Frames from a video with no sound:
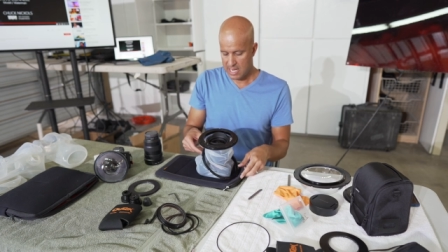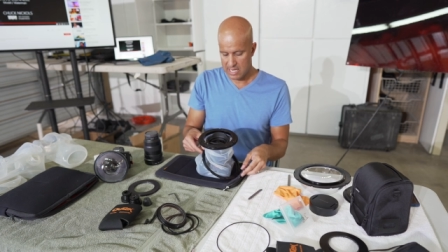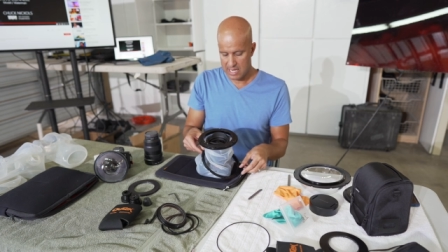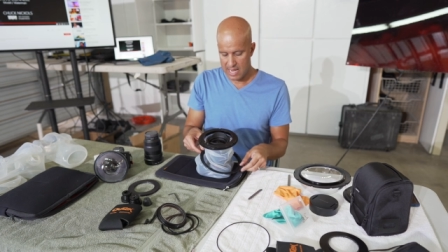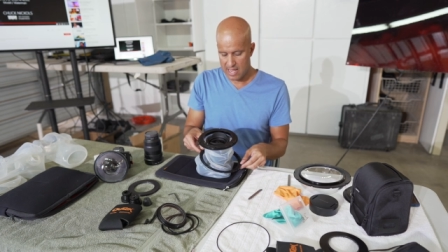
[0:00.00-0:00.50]

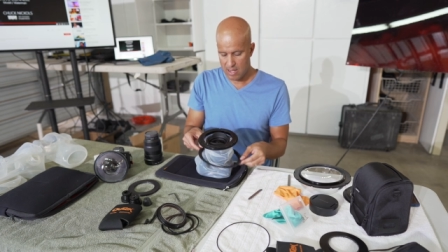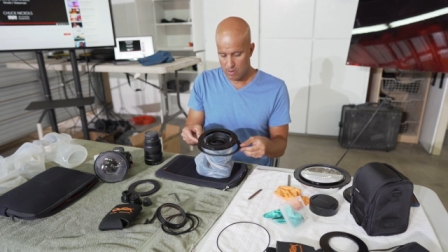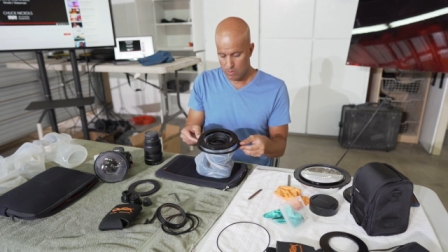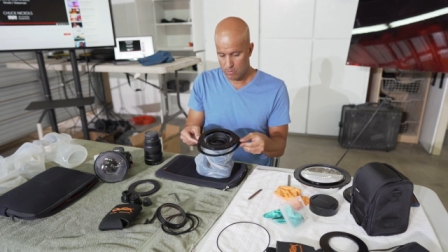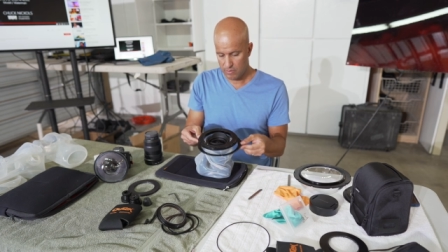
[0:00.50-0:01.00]
And
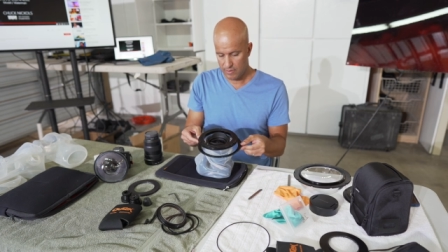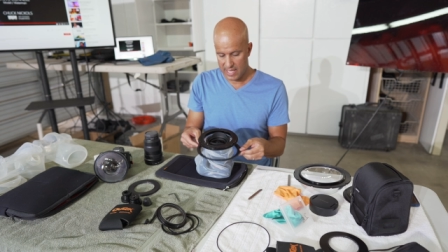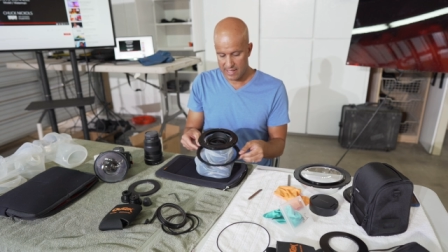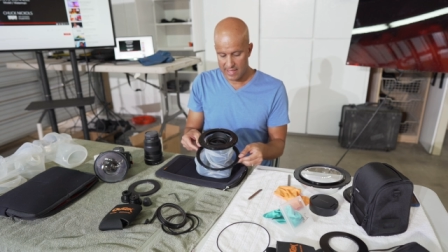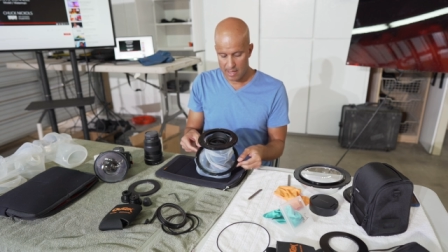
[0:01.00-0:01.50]
now
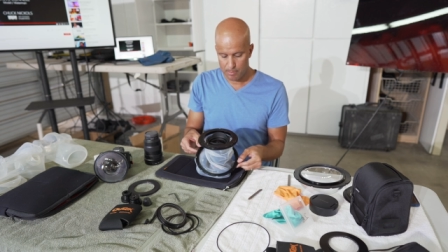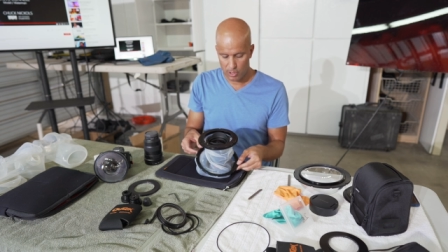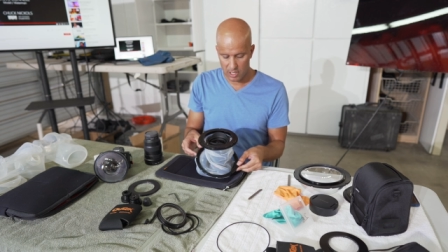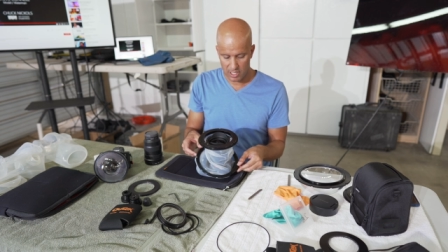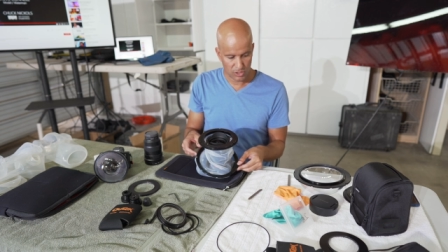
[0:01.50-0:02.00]
that that
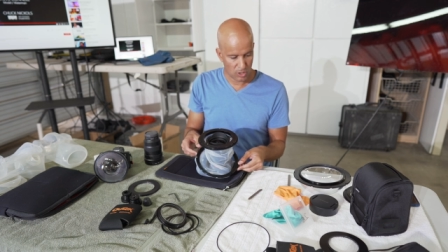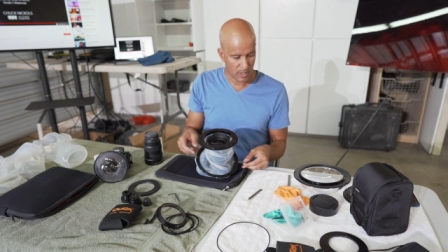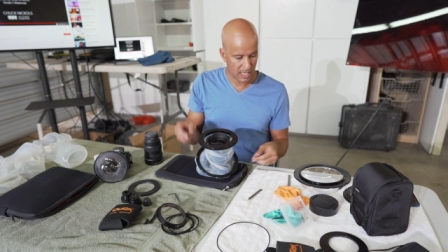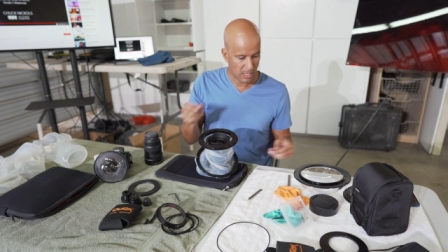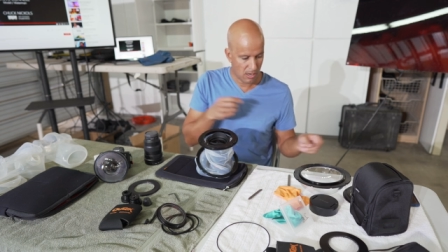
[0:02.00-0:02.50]
part is
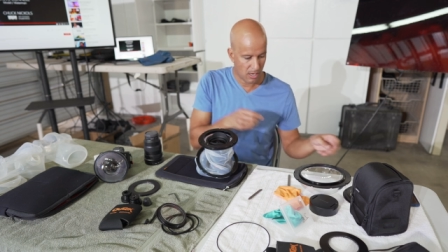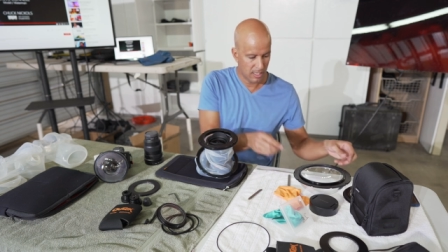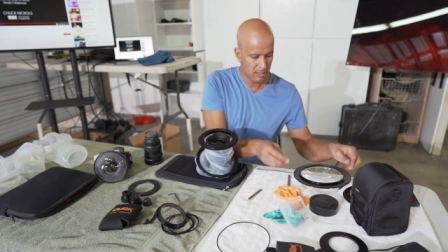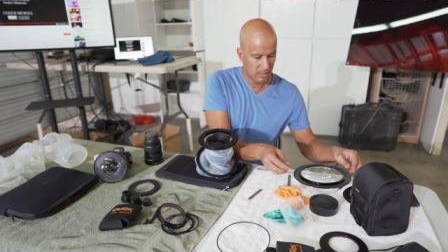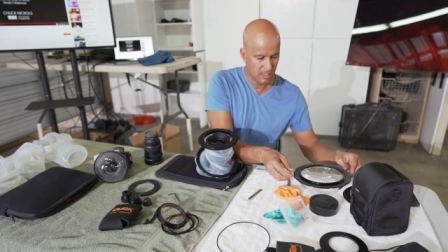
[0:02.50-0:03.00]
already
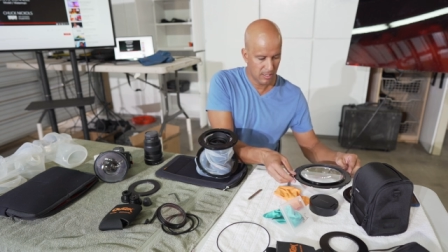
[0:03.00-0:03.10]
on,